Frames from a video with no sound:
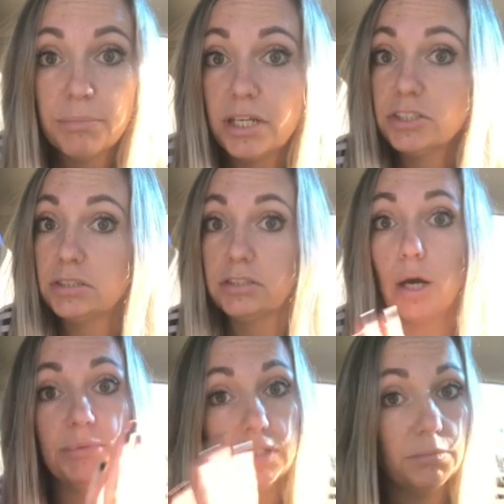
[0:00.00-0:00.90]
They just
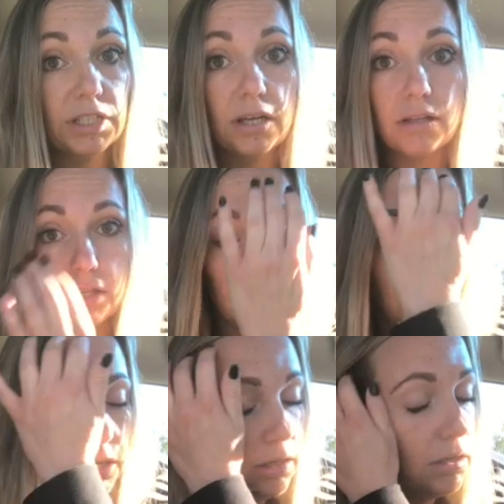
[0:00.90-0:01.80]
stopped it
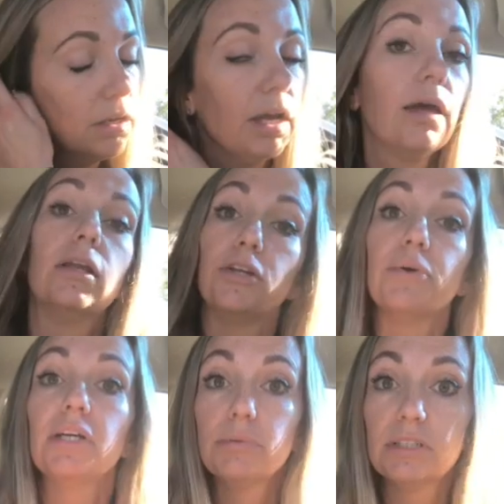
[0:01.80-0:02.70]
immediately, and
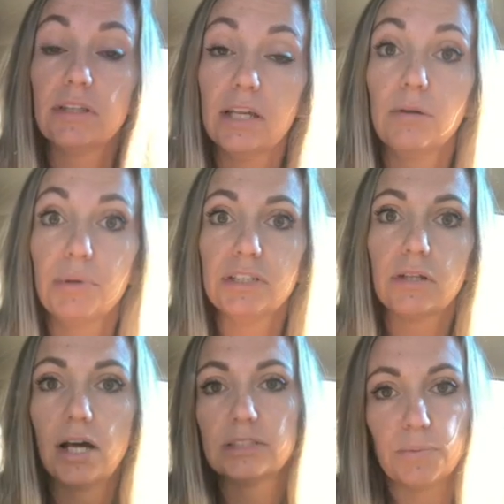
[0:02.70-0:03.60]
he was then admitted to
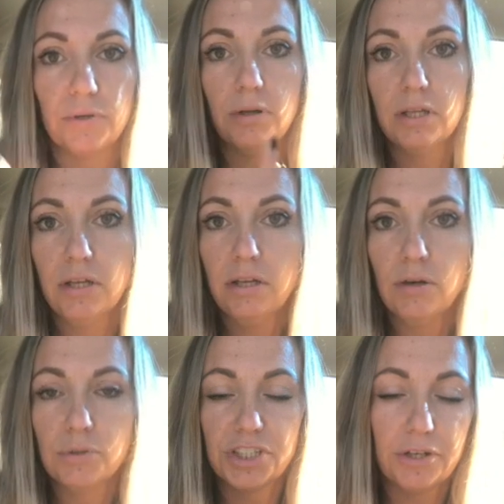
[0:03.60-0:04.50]
the hospital,
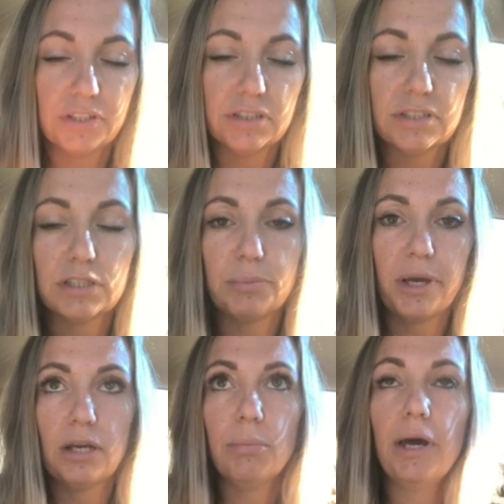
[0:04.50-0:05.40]
which I already just
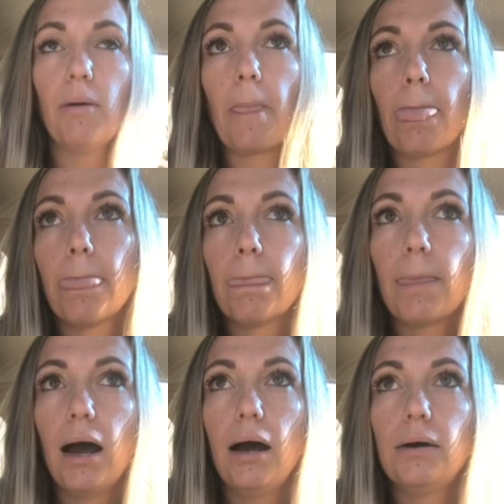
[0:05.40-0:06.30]
explained. But
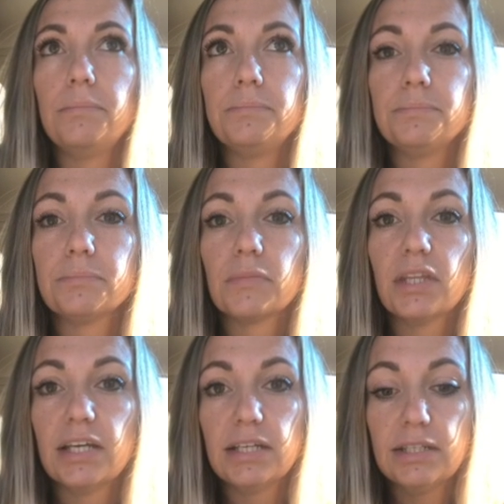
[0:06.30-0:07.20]

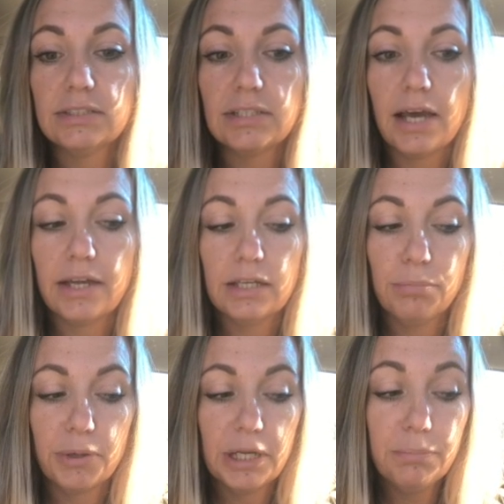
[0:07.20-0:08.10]
he said
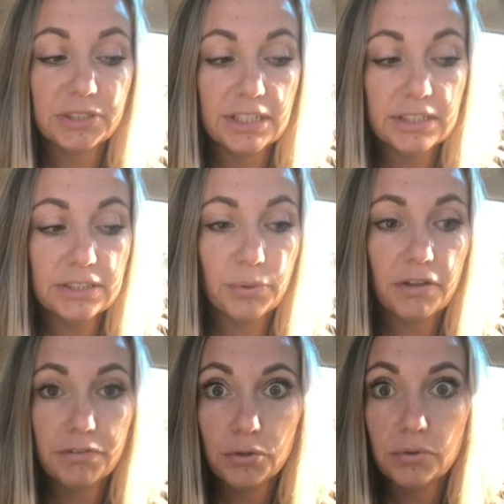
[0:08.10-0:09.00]
he presented us with
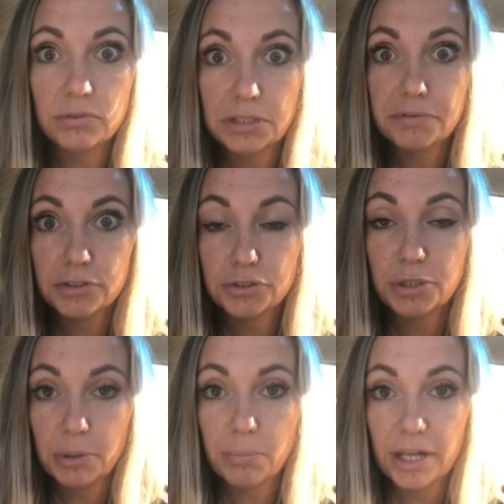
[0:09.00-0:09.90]
a few different
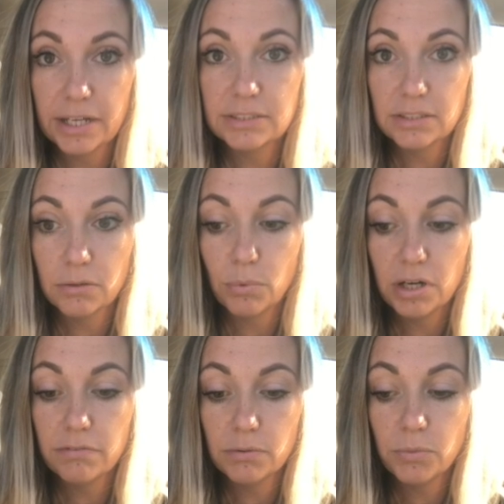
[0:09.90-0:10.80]
treatment plans, and
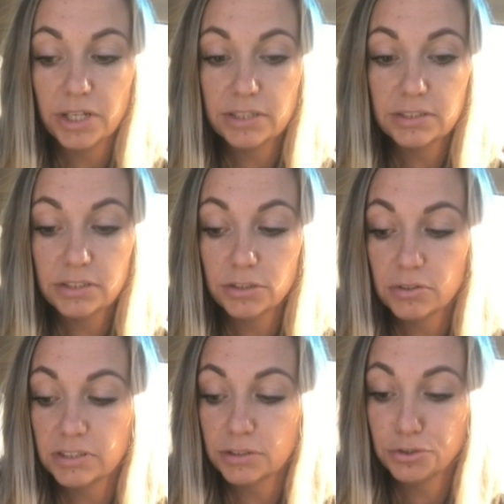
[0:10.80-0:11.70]
one of them was to
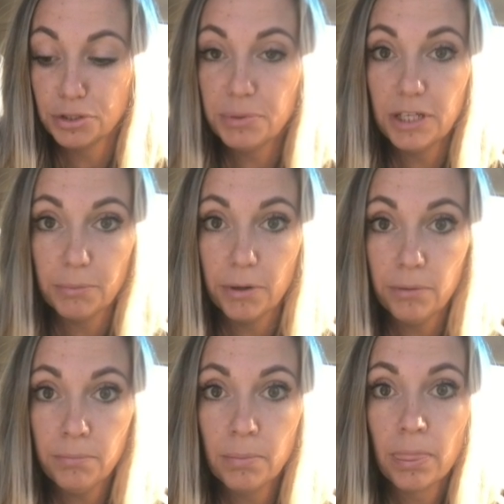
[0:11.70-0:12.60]
do this extreme
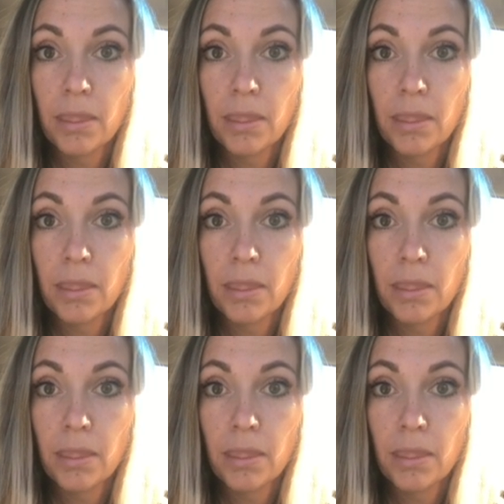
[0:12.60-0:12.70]
chemo.